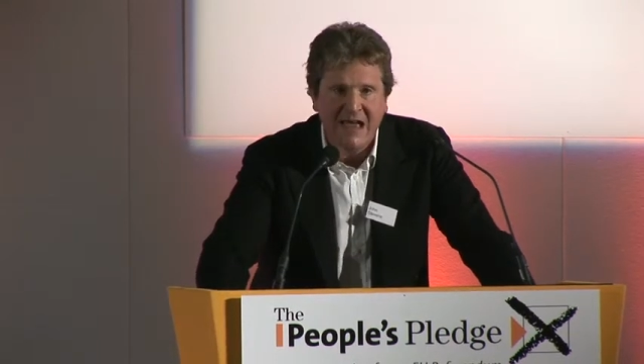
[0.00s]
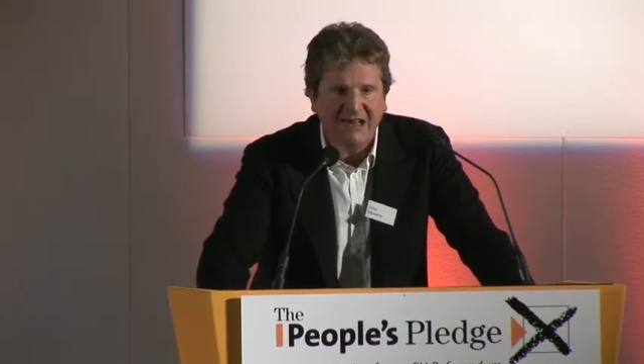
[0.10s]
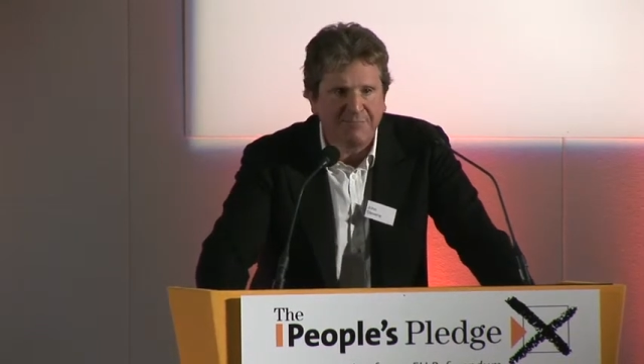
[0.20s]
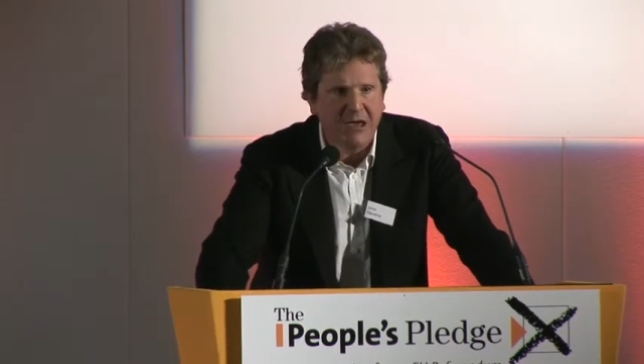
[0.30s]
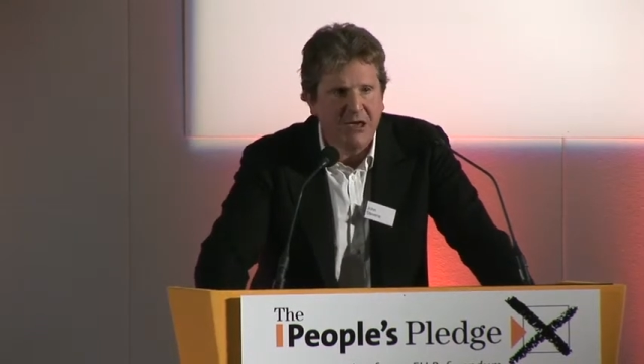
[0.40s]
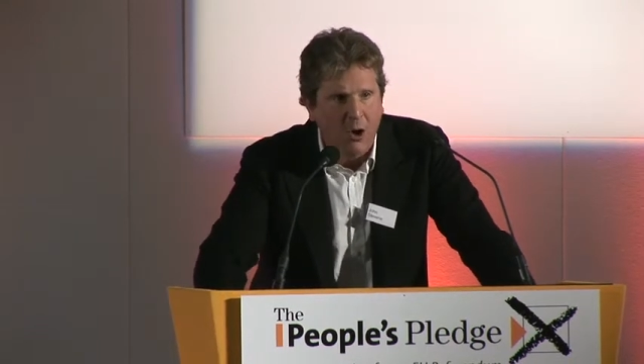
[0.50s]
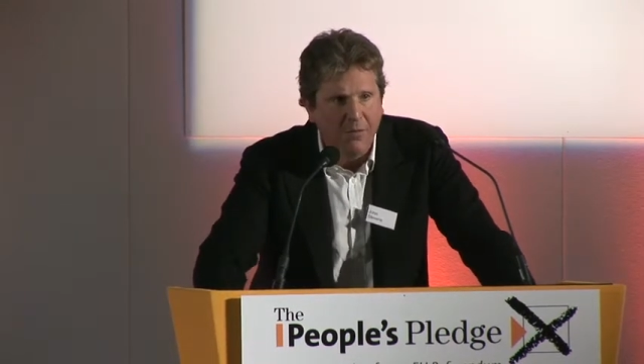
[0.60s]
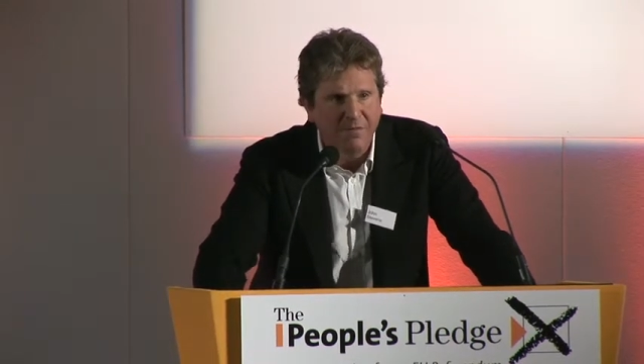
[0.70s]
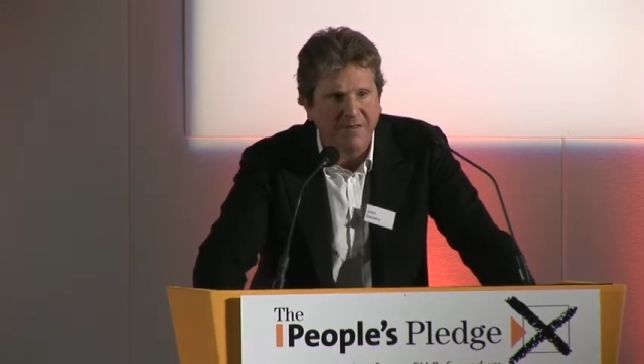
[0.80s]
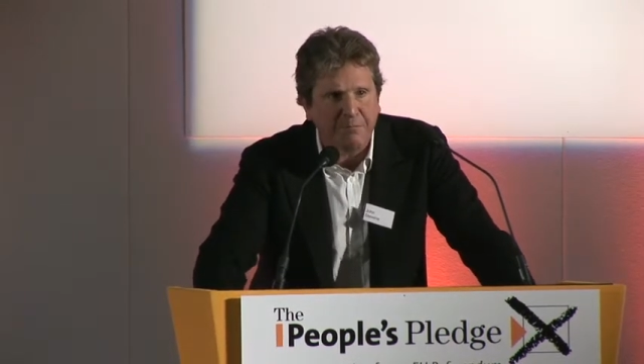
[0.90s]
is
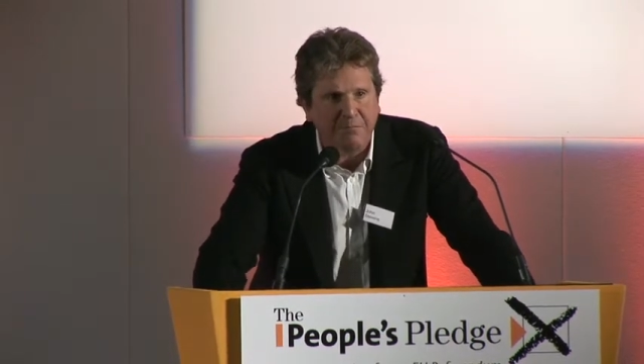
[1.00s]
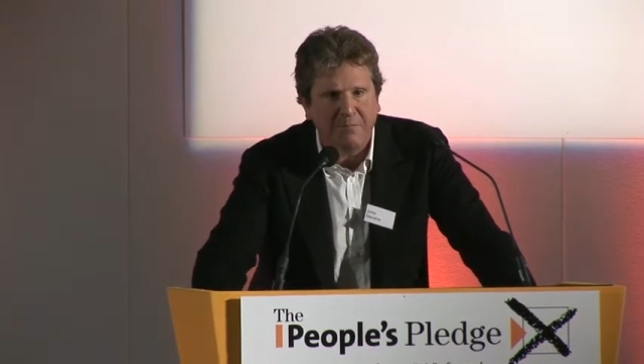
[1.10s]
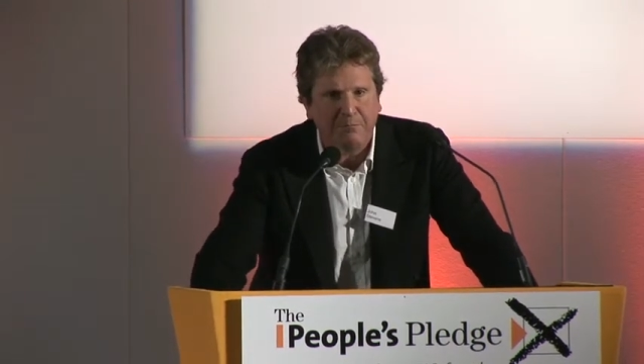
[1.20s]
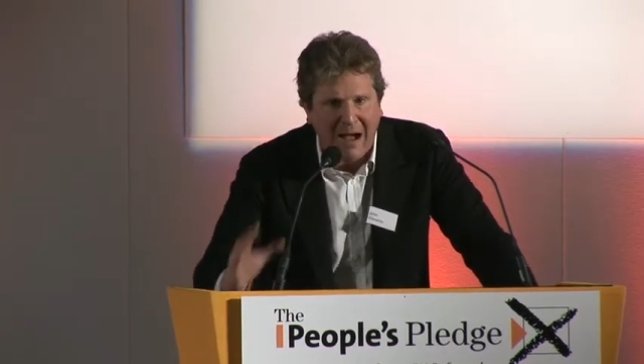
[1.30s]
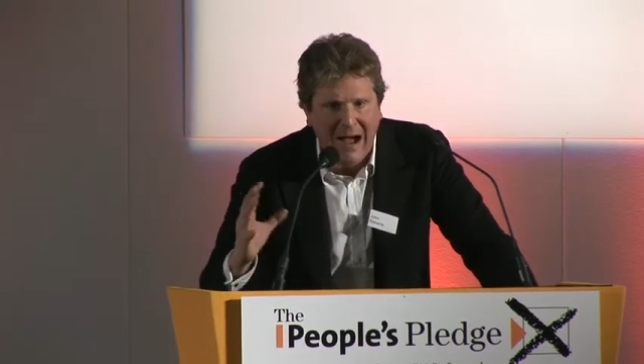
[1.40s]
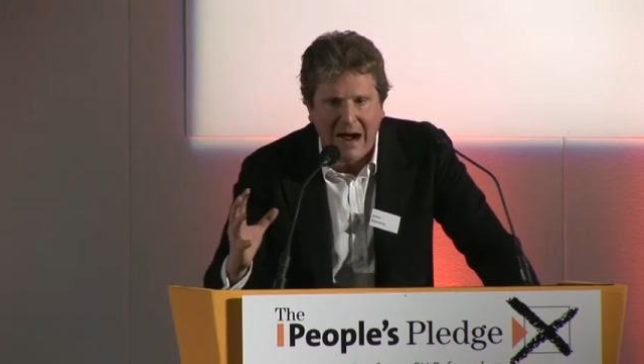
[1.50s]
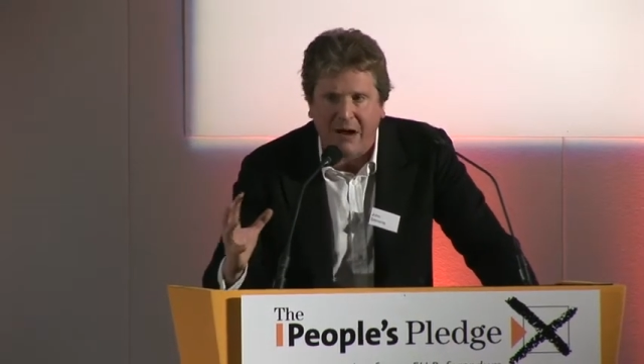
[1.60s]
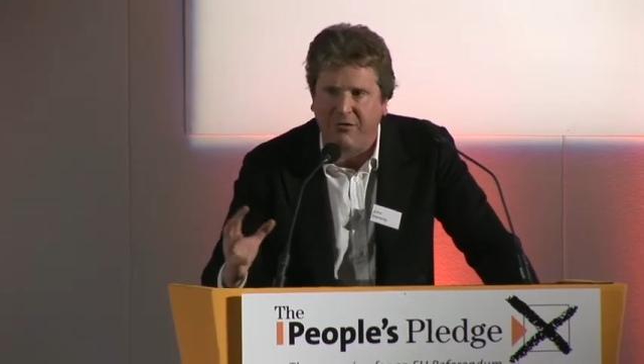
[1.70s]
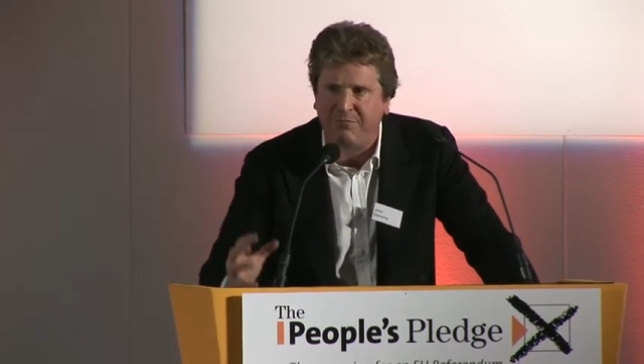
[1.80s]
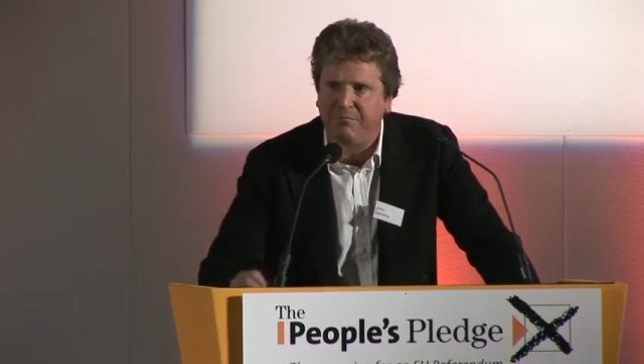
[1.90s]
beyond the
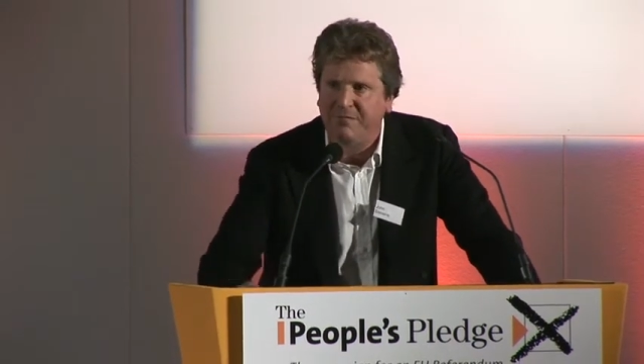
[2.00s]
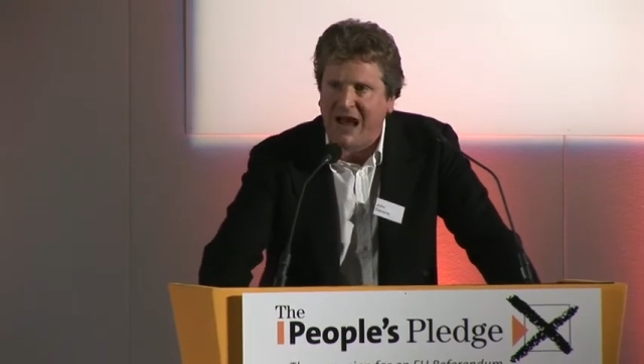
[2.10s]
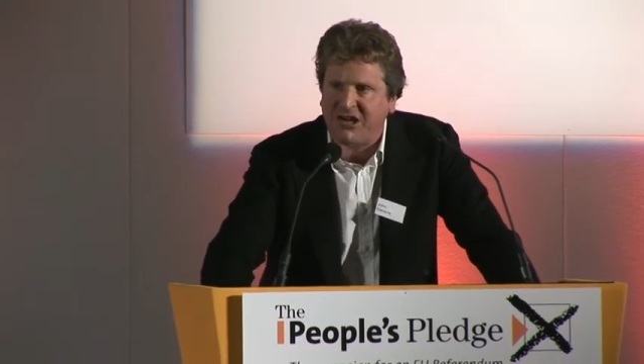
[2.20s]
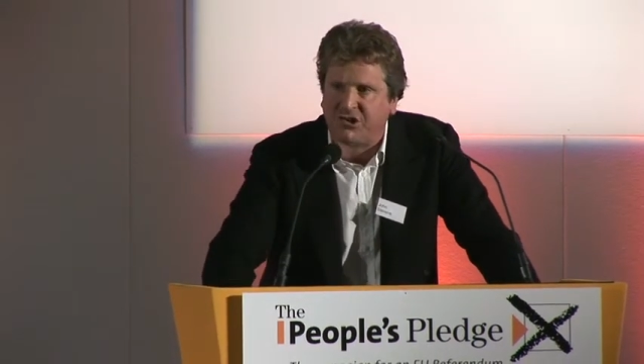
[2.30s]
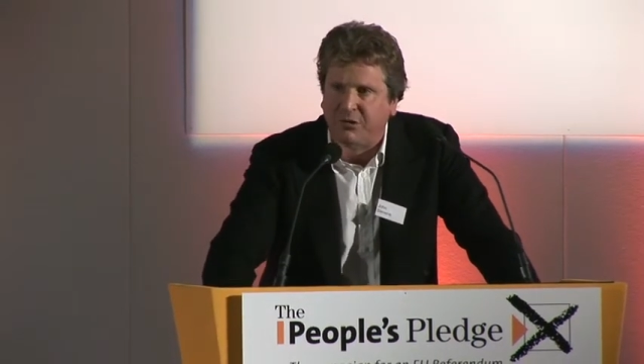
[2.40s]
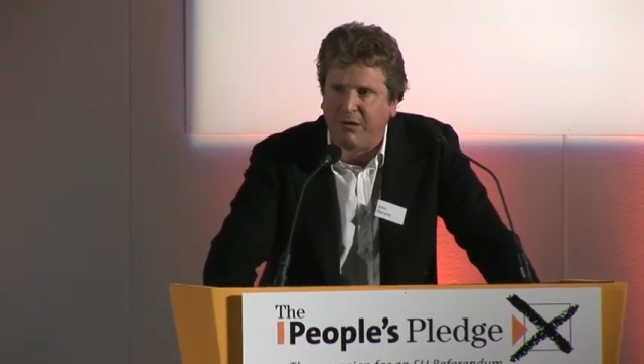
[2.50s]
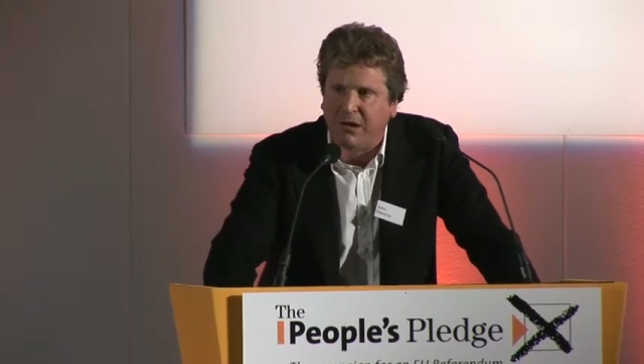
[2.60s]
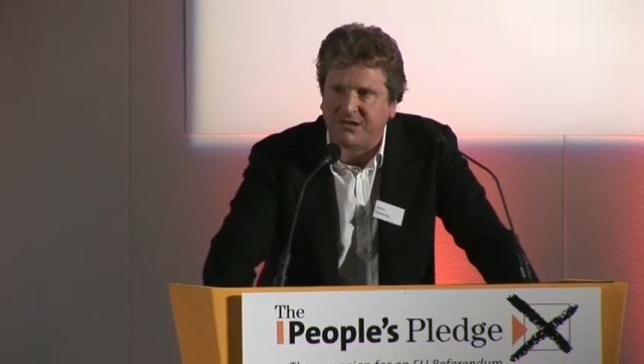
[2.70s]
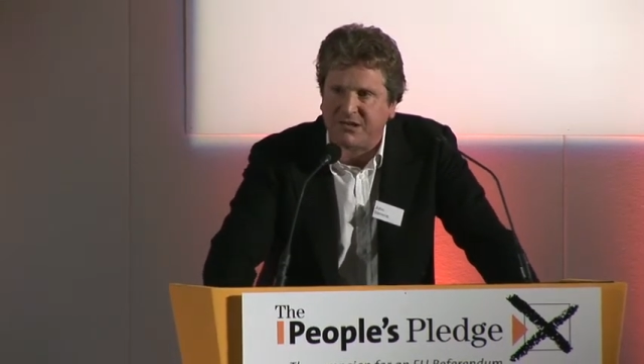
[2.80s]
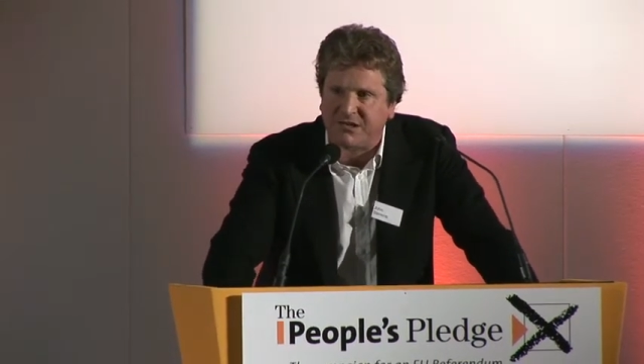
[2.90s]
power of national
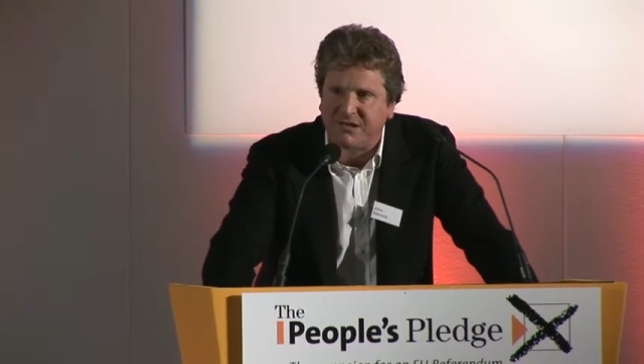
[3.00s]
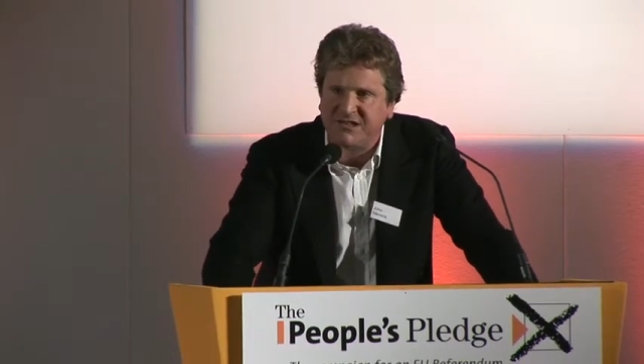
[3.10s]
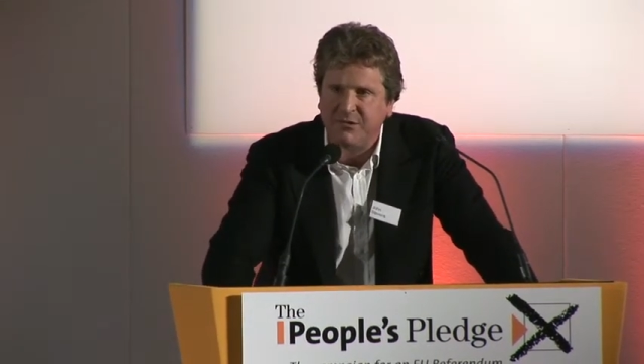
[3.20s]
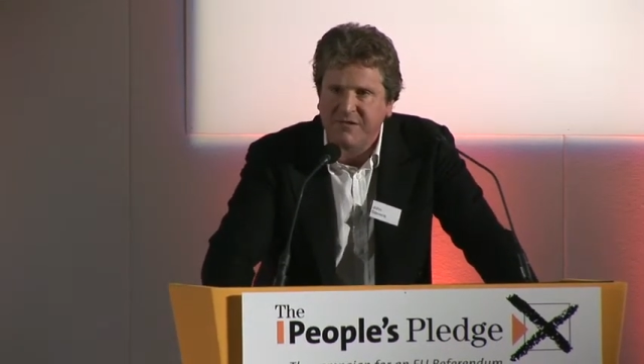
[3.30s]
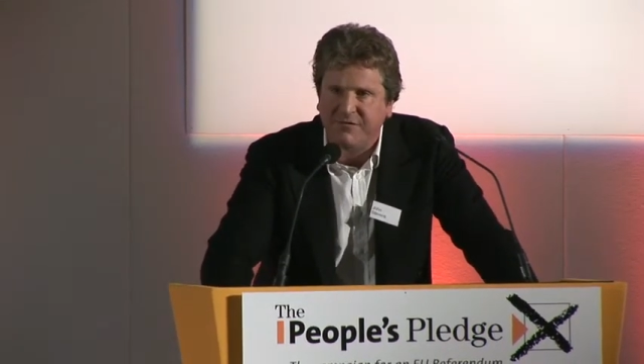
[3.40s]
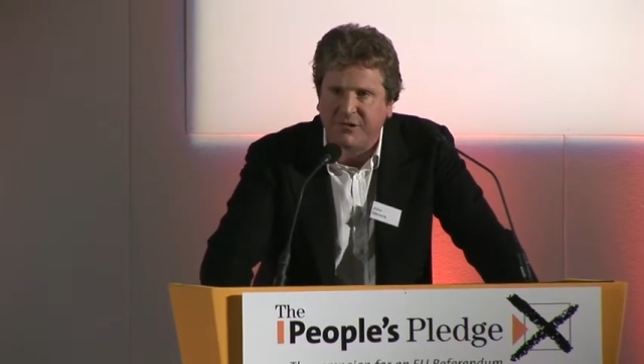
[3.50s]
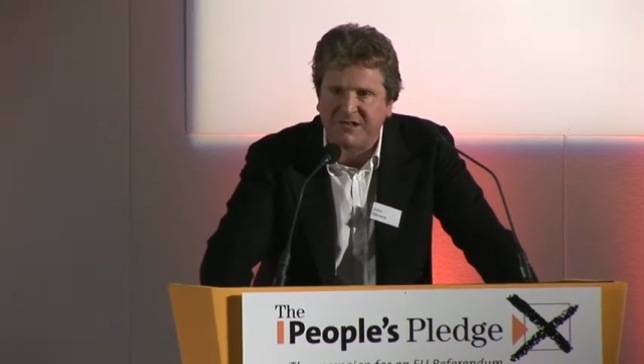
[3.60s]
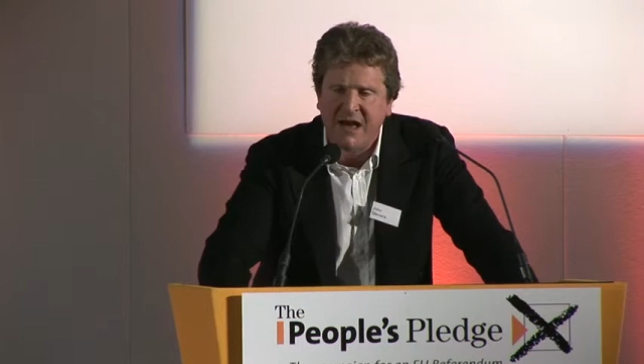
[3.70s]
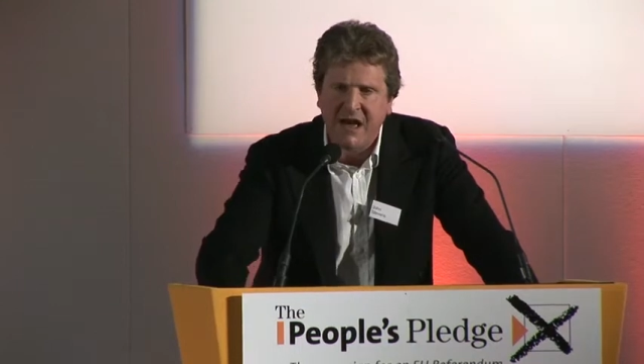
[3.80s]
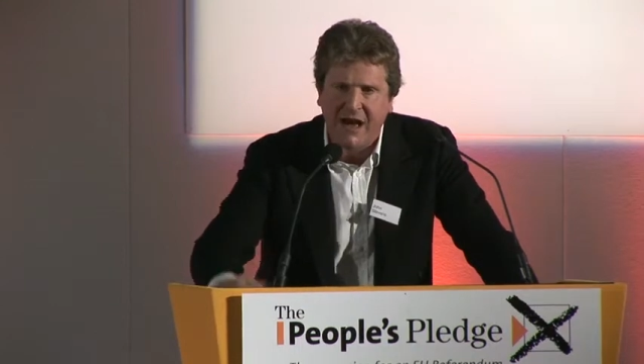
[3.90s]
politicians to
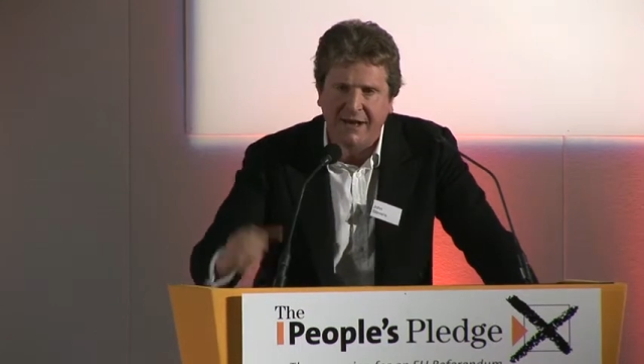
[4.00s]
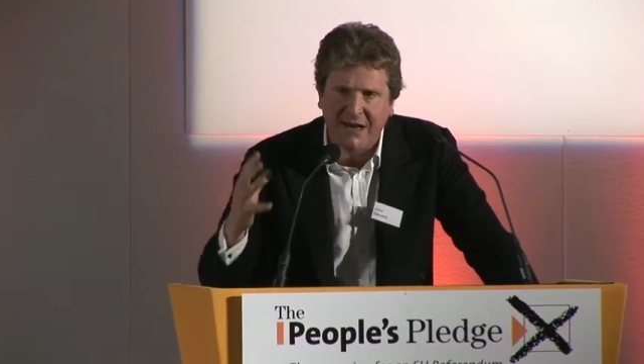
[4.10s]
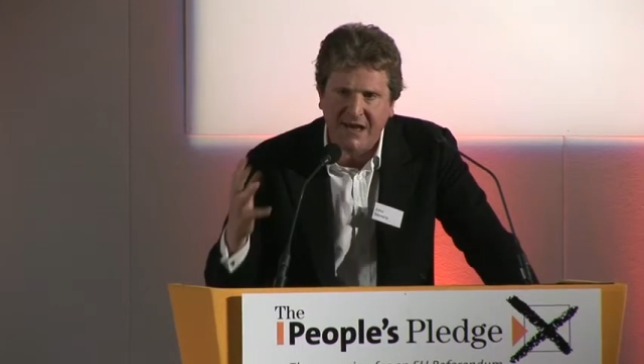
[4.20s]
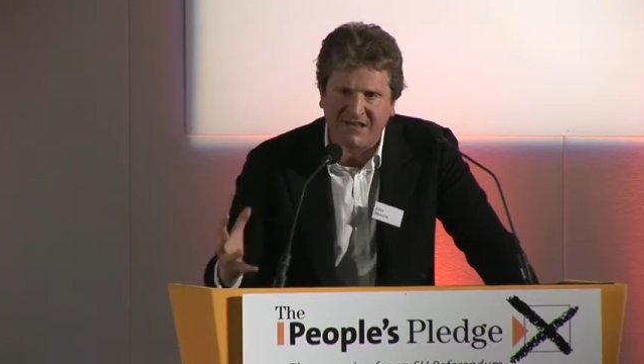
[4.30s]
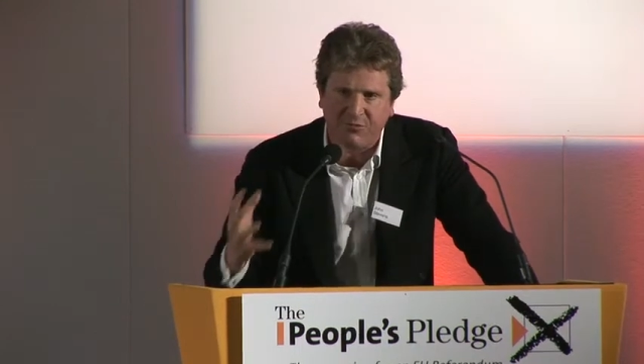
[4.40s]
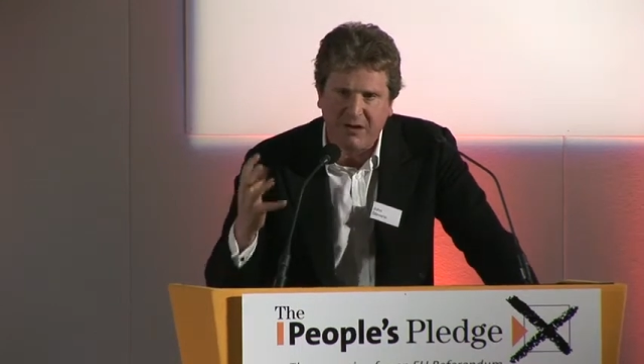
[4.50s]
influence. Unless